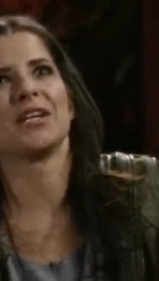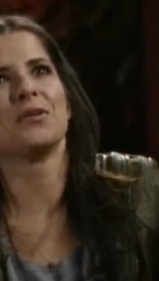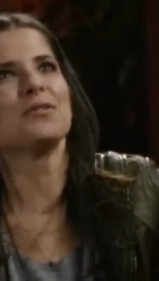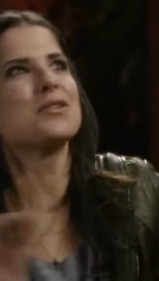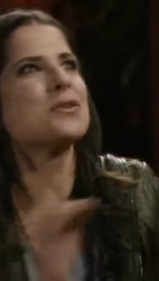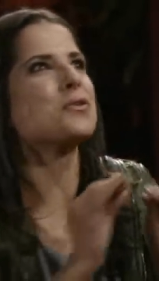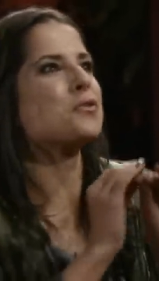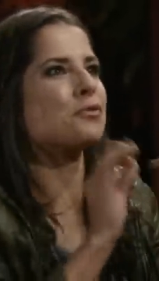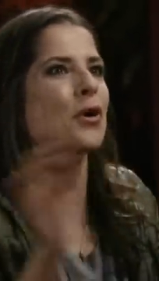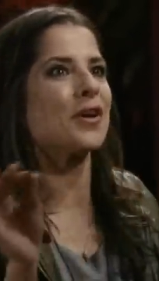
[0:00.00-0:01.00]
You two
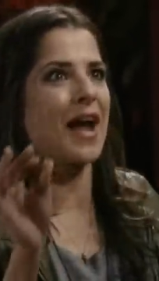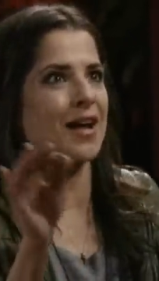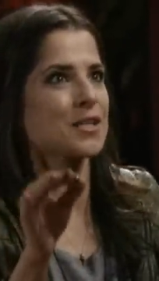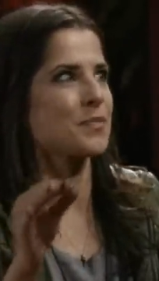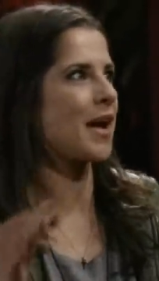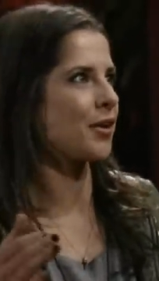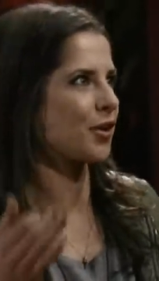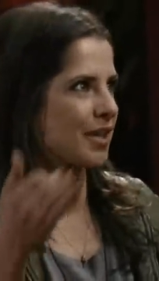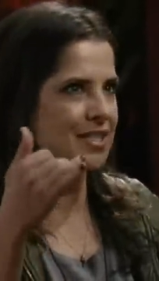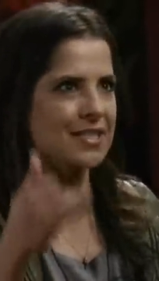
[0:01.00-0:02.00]
grown ass men are
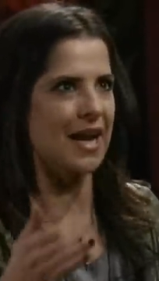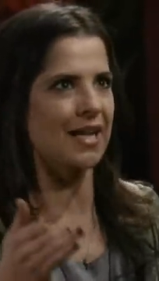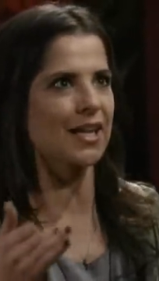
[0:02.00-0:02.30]
gonna stand